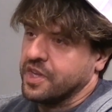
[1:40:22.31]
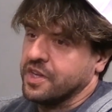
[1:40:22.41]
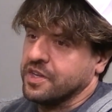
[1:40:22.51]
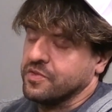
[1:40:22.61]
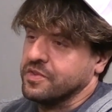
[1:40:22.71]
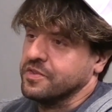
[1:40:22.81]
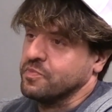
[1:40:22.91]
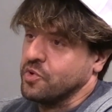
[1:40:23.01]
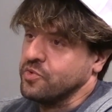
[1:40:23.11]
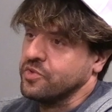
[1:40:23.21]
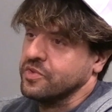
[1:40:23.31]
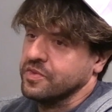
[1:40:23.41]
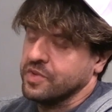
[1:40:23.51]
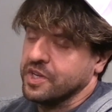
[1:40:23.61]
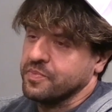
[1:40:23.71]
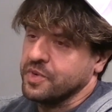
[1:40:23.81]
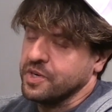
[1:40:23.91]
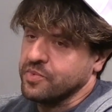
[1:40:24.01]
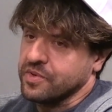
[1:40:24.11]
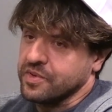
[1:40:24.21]
And we had a
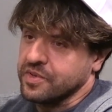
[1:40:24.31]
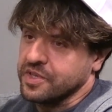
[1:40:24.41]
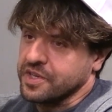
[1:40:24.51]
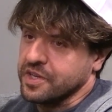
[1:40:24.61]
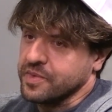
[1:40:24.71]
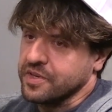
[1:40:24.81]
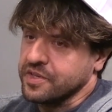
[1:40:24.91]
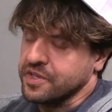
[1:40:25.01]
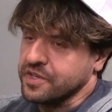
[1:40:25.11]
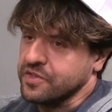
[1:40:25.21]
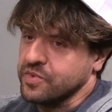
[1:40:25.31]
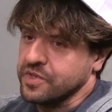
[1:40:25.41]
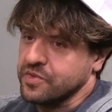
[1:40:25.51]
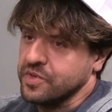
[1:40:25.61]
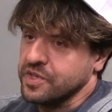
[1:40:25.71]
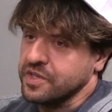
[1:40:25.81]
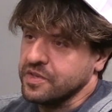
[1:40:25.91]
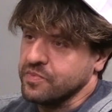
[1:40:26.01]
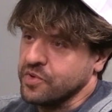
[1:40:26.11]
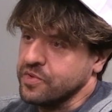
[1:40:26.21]
paper that came out in late 2020,
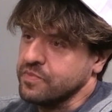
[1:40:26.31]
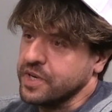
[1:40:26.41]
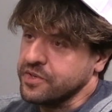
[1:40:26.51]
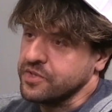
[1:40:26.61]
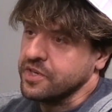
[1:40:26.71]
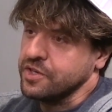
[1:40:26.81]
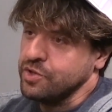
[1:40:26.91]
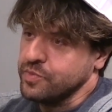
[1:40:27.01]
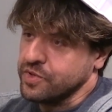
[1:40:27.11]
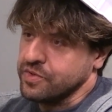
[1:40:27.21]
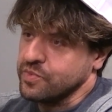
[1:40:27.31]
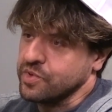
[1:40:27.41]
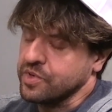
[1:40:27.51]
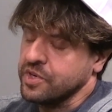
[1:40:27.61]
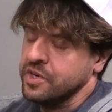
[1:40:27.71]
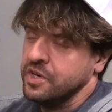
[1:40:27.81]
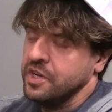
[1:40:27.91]
both mouse and human work,